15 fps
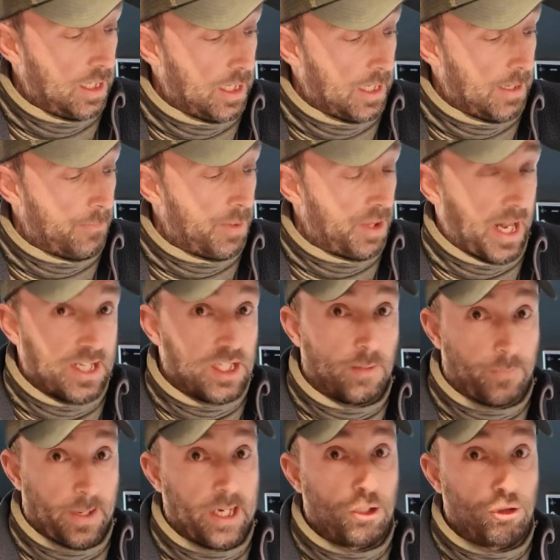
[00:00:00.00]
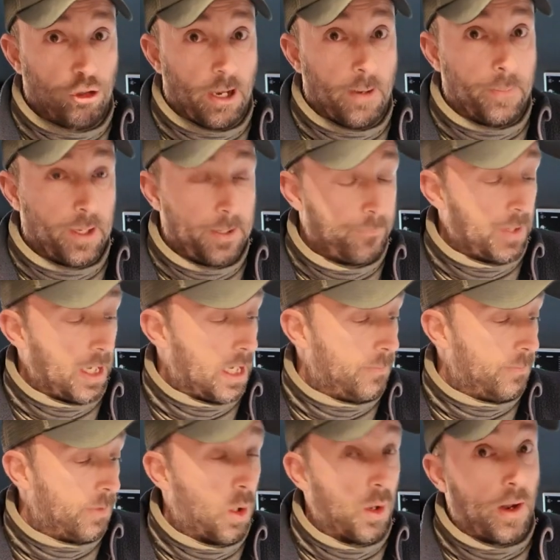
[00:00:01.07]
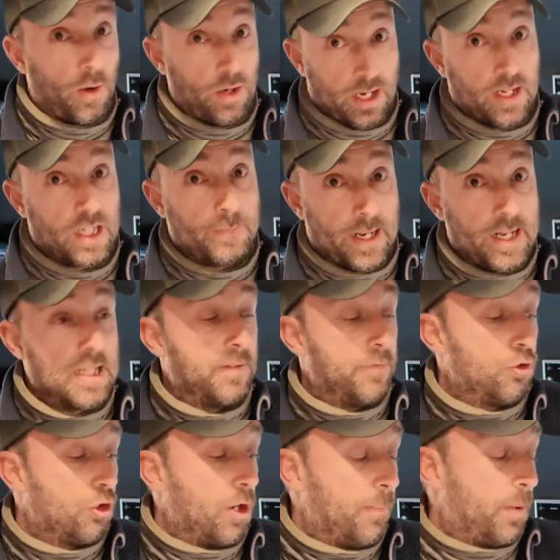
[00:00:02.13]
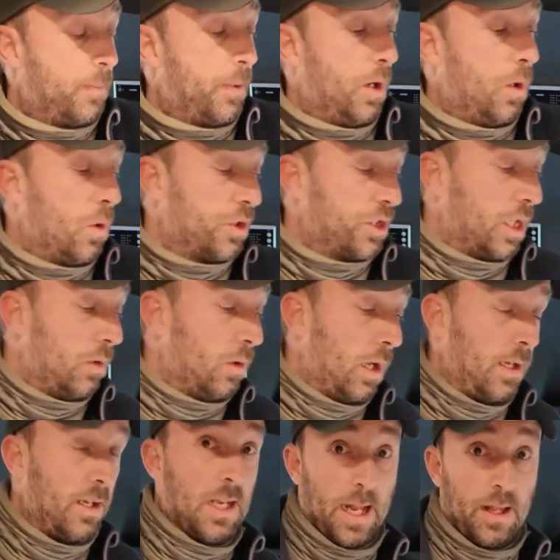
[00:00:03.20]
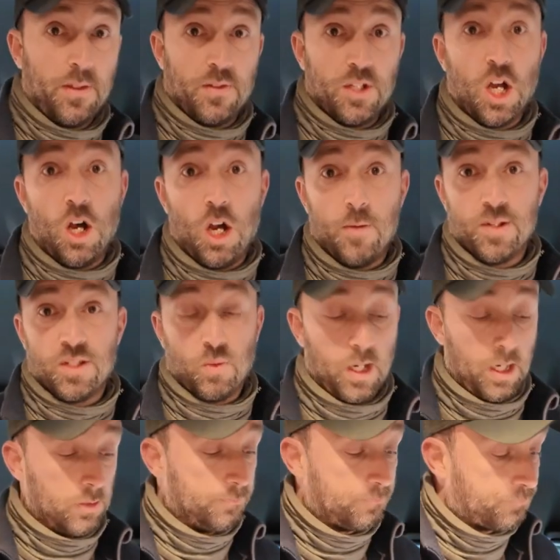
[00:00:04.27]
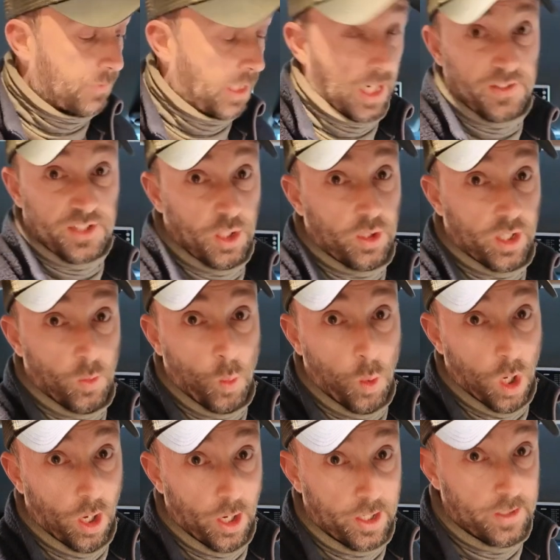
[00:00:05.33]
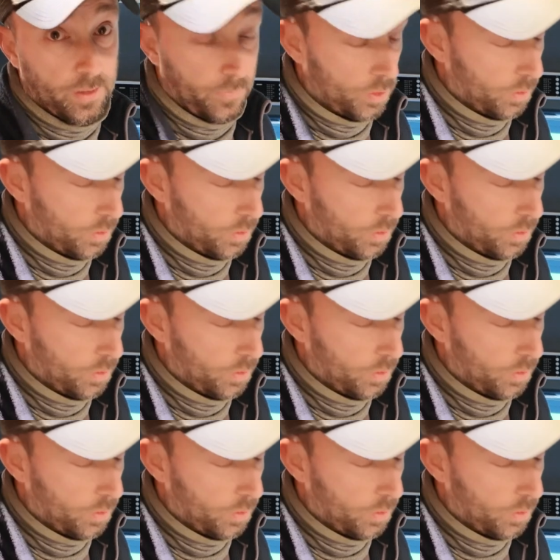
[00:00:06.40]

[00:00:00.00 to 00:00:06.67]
but that's a big trip. Not only expensive trip, but also length of time as well. And I've still got to work, of